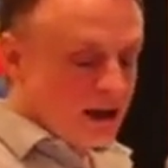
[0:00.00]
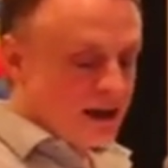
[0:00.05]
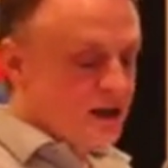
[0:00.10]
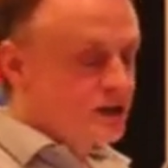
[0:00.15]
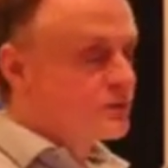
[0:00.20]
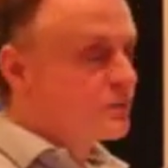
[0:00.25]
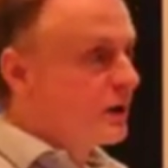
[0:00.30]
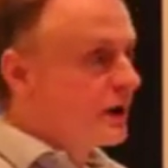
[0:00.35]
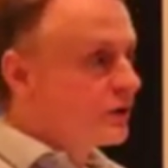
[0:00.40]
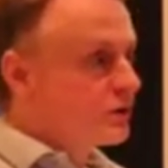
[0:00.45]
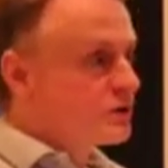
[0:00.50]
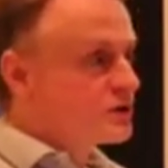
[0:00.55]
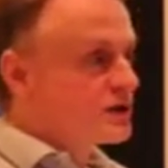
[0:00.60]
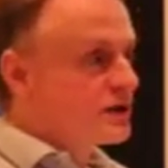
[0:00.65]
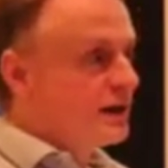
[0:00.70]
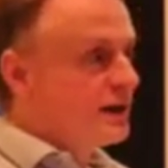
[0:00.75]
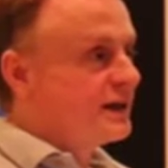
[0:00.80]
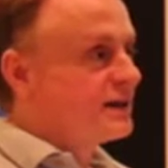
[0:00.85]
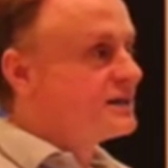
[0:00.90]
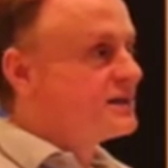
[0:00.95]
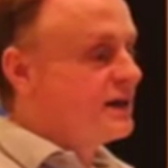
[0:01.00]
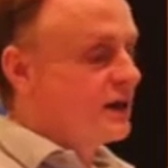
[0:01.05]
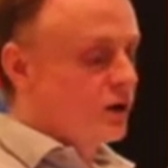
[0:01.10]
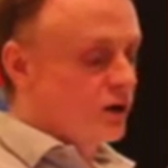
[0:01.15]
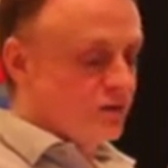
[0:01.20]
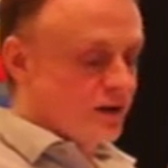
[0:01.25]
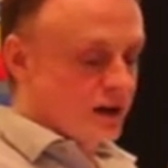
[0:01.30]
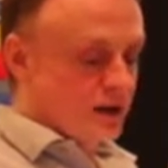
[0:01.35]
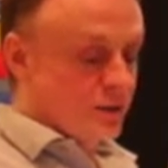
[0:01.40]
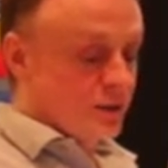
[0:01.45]
Its microsite is
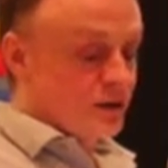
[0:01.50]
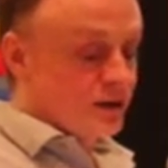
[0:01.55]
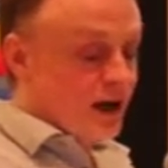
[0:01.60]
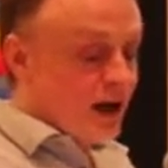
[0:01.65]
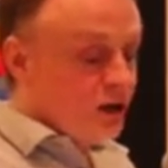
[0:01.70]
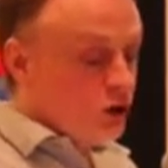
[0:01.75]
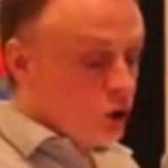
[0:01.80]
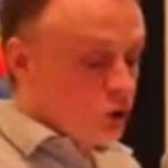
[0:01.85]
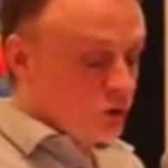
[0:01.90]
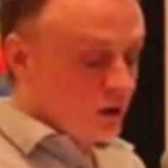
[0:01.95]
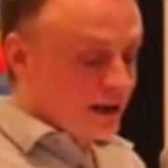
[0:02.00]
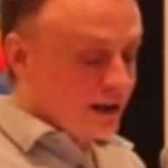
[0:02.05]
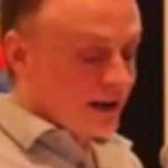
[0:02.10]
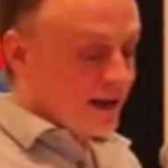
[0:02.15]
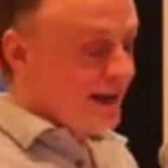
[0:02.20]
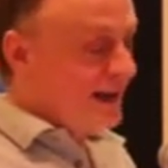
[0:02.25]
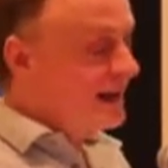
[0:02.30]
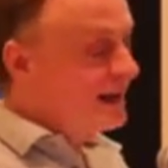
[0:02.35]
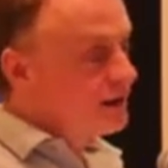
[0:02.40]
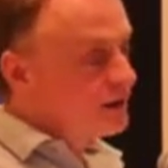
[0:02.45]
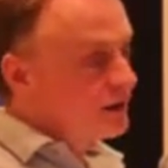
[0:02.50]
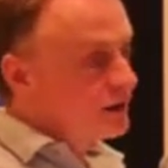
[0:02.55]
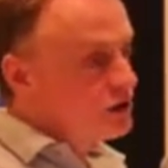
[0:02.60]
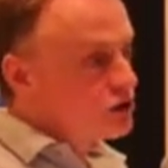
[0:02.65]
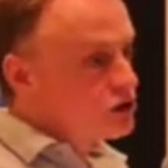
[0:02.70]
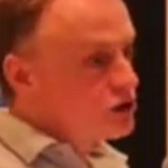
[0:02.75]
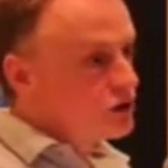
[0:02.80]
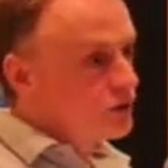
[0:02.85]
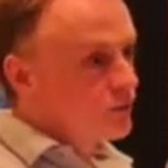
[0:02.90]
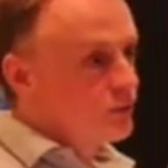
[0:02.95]
now available not only in
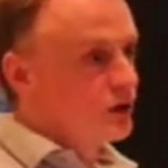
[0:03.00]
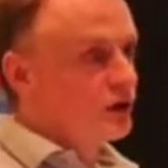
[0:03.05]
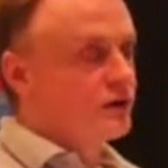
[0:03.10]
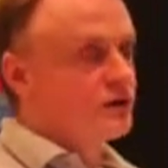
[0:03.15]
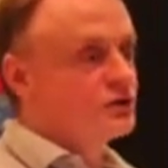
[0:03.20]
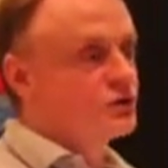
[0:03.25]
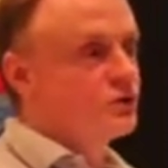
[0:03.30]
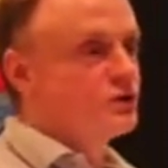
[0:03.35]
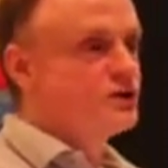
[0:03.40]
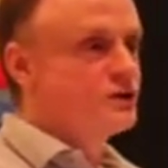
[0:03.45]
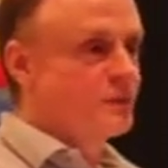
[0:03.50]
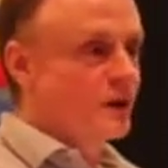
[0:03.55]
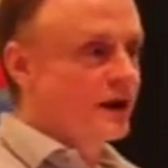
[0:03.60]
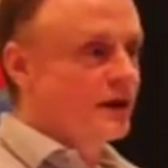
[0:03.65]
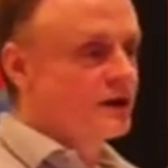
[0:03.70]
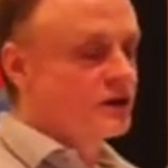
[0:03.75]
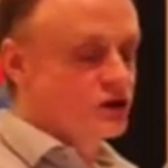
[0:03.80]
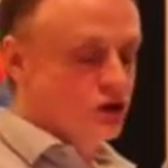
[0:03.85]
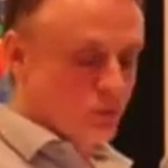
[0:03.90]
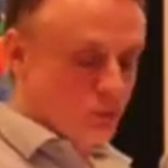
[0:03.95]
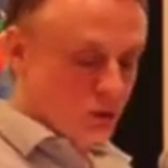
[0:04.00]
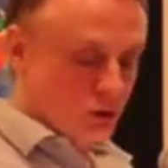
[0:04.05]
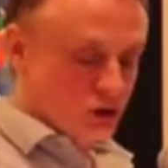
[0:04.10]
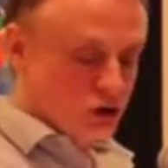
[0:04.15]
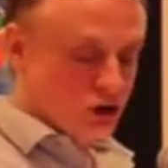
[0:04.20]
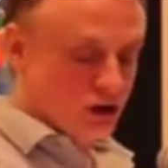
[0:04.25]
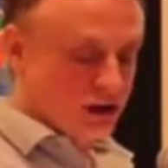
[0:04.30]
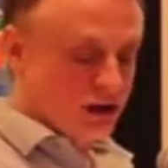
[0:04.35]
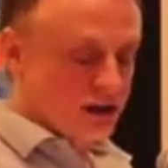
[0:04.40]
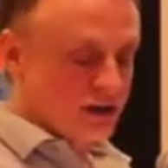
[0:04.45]
English, but also in Spanish and
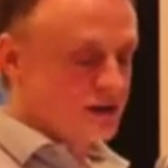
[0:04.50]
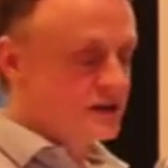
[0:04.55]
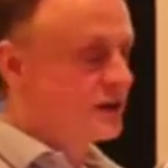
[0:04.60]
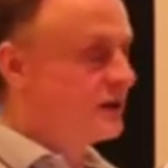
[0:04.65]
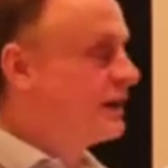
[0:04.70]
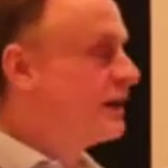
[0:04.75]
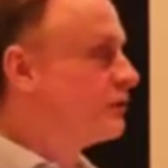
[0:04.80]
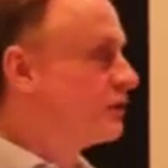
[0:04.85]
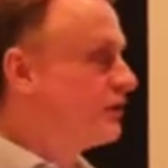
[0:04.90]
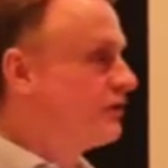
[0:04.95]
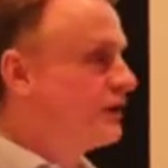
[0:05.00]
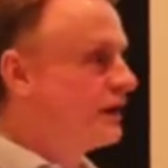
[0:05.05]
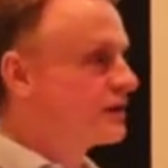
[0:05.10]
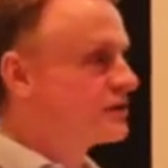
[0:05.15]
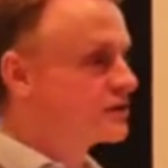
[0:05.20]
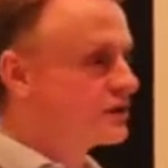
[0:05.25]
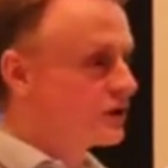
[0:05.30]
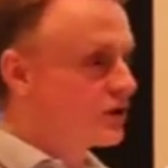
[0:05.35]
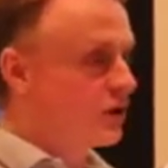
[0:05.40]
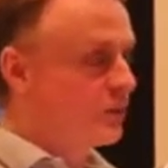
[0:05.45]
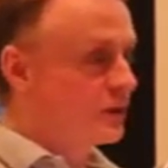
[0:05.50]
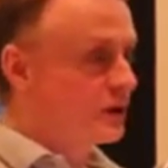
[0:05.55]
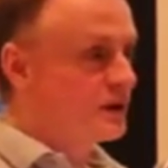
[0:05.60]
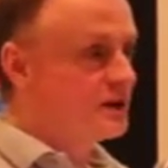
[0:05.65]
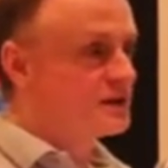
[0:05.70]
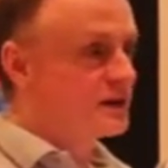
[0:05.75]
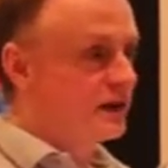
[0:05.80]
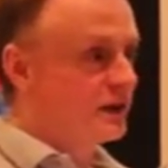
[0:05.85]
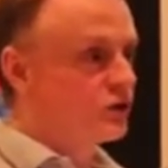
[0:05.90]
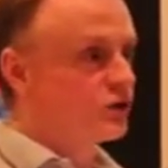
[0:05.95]
Portuguese, and that reflects the
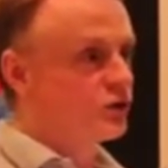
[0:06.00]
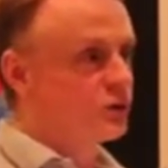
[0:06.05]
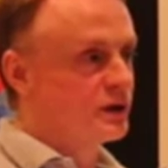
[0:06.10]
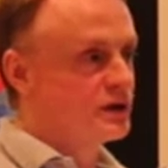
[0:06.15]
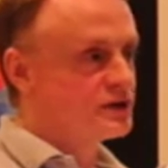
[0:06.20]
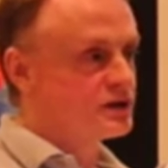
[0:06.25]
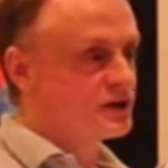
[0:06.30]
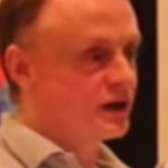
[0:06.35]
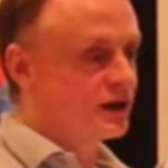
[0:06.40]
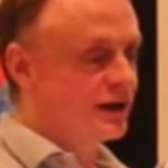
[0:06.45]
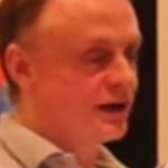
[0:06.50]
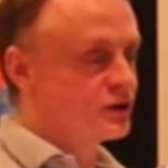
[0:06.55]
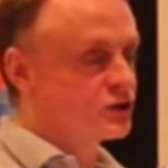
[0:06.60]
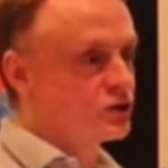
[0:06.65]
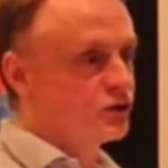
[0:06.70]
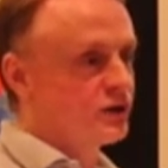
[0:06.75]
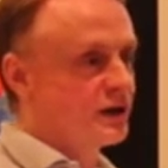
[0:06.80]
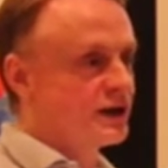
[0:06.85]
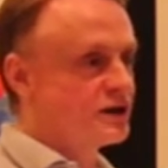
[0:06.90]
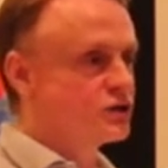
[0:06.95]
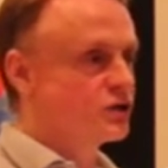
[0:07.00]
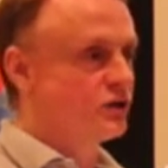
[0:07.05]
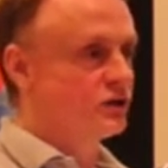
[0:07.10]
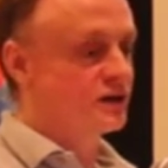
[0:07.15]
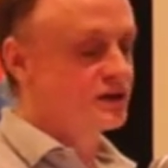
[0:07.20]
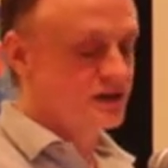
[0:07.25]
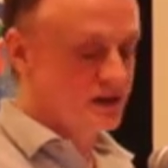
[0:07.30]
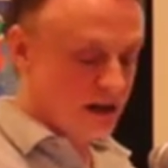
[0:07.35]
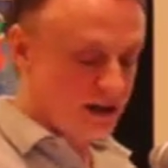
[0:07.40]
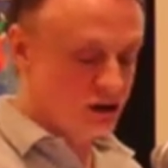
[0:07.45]
company's increasing
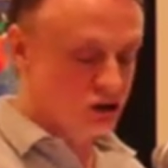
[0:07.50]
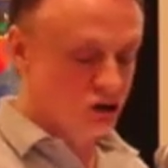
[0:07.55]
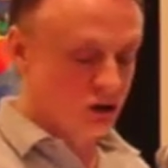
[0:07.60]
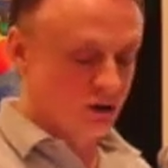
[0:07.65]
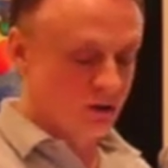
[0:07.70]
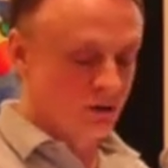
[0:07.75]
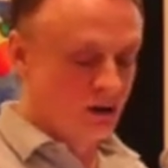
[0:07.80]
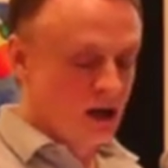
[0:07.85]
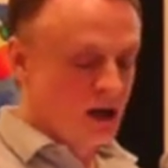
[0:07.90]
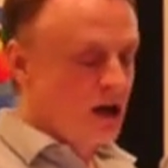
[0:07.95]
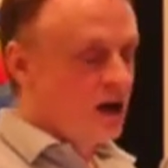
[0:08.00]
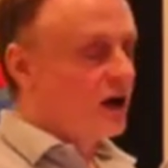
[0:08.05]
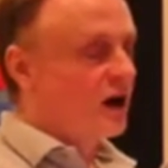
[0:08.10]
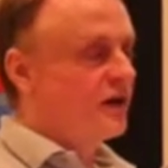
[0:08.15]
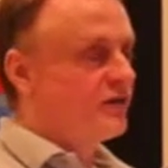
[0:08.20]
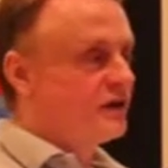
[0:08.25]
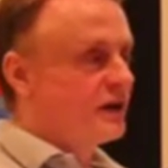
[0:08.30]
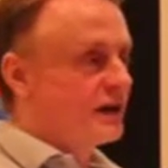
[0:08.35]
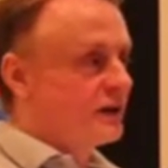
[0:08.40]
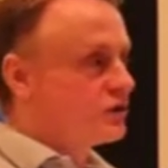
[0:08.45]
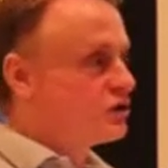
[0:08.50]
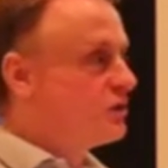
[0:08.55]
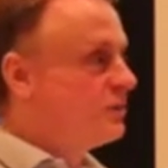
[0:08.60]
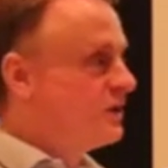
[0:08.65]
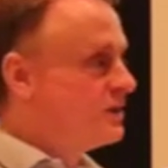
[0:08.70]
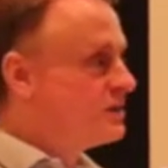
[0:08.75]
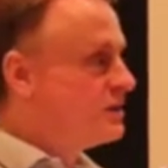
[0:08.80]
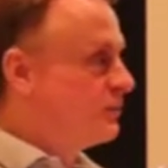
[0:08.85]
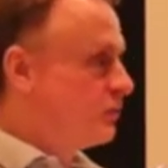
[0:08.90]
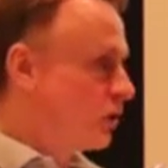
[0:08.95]
internationalization of the
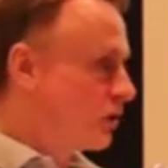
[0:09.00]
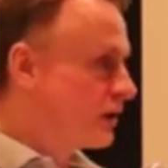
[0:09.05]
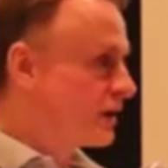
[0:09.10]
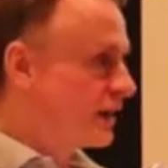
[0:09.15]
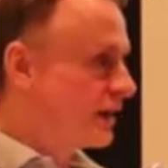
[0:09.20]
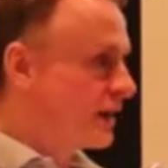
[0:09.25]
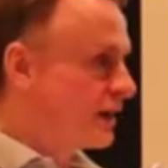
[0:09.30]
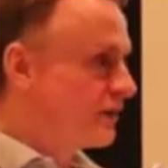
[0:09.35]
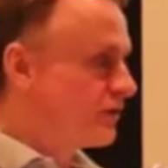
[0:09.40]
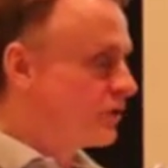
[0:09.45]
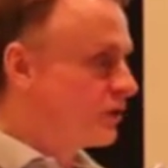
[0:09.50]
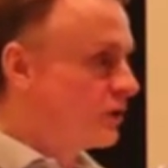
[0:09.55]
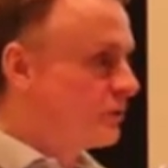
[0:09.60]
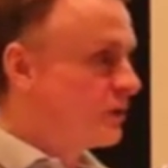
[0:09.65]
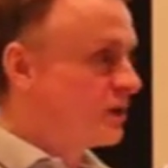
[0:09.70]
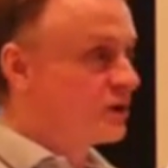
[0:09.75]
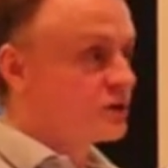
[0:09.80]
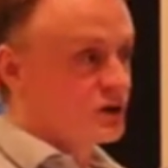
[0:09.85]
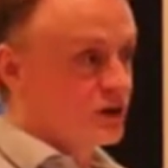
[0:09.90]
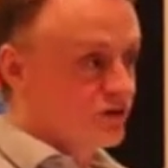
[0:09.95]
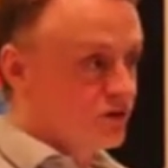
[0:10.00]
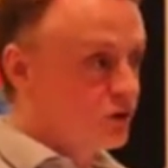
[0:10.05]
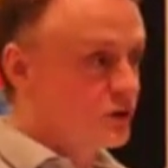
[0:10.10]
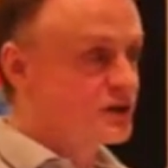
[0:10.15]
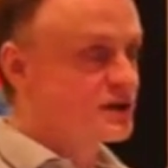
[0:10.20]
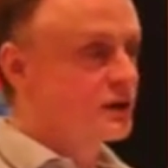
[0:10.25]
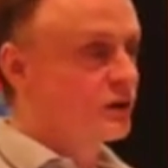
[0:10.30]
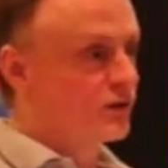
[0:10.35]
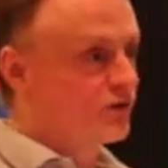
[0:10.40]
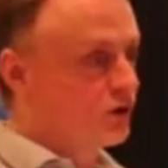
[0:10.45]
LGBT marketing effort, because at
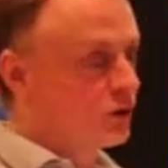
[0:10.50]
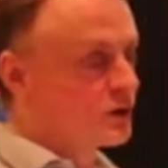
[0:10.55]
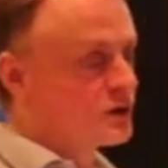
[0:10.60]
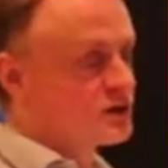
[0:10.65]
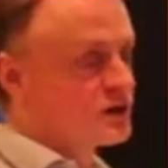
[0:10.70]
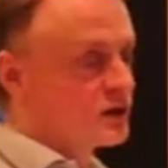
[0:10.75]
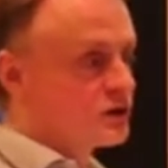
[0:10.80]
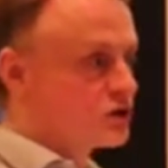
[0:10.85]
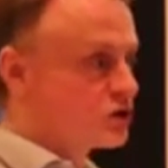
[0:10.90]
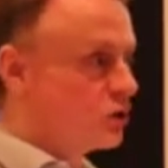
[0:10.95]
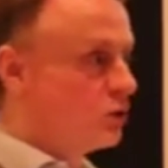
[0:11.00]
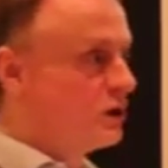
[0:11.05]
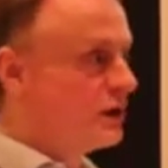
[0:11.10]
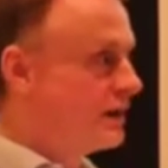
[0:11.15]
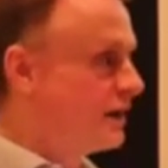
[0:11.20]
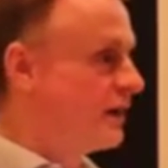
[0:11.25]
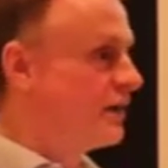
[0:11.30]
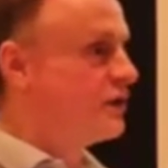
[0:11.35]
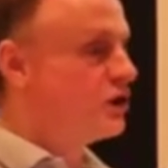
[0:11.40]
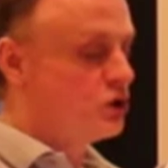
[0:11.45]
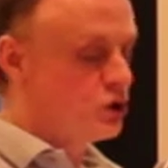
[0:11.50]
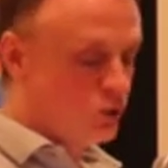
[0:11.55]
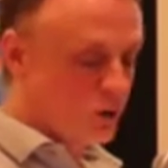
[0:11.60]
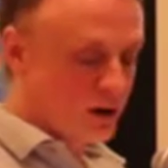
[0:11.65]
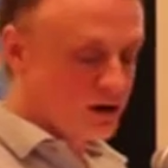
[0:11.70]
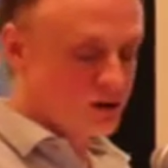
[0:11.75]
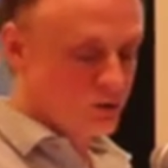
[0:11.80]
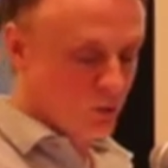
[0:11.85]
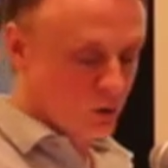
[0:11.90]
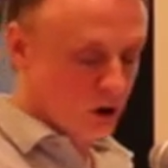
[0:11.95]
first they were focusing solely on the
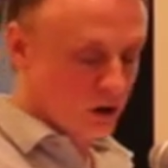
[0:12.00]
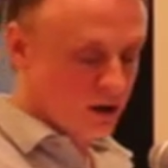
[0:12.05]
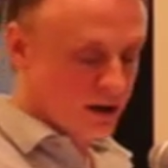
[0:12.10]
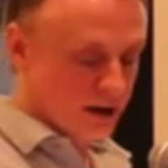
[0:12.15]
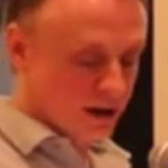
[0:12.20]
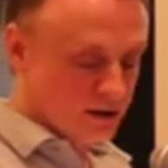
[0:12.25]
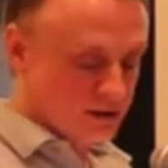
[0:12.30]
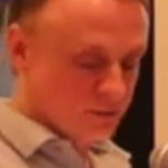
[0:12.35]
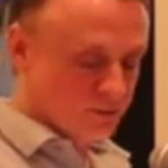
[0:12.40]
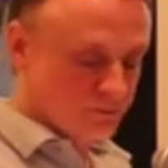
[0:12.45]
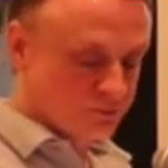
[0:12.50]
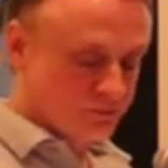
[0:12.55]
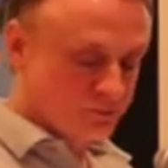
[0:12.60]
US market.